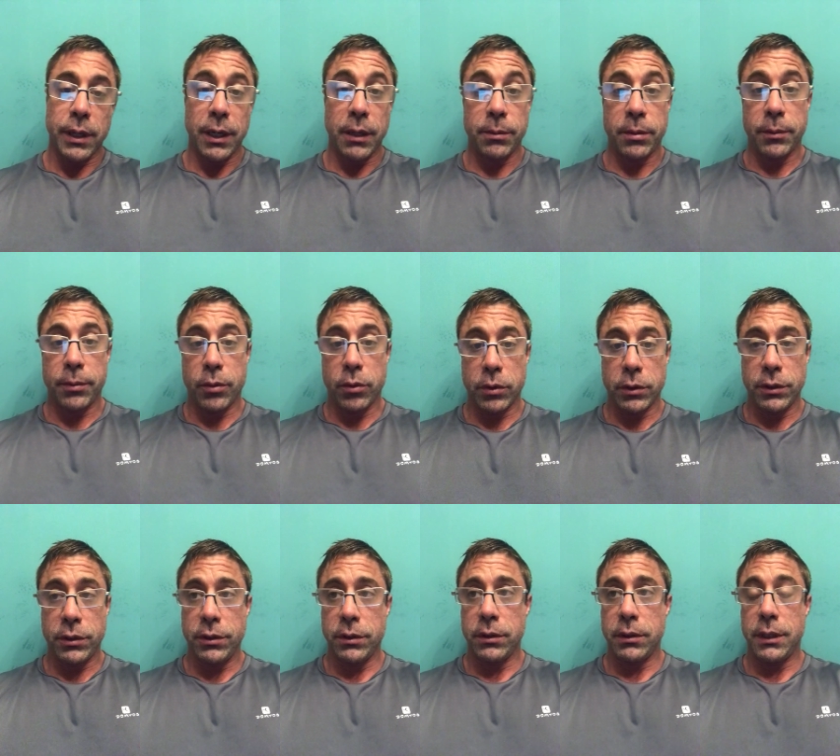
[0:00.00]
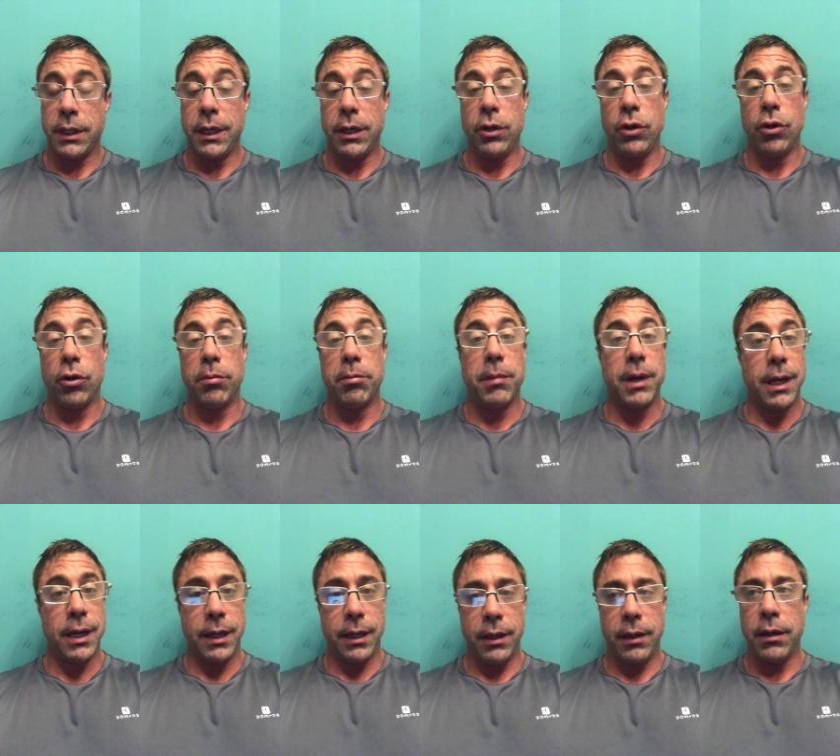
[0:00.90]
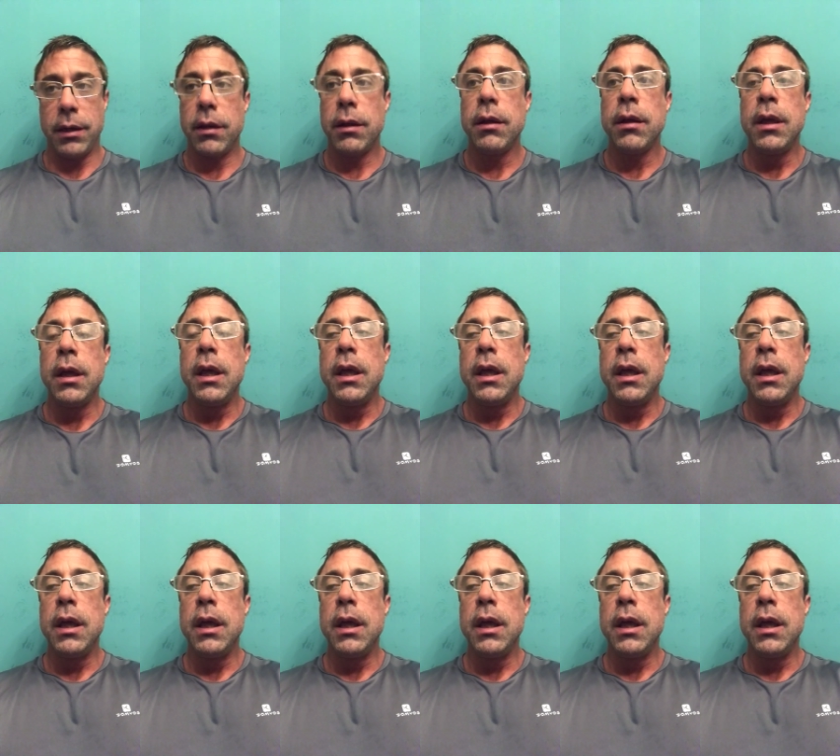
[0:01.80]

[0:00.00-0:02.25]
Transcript: out of proportion in your mind,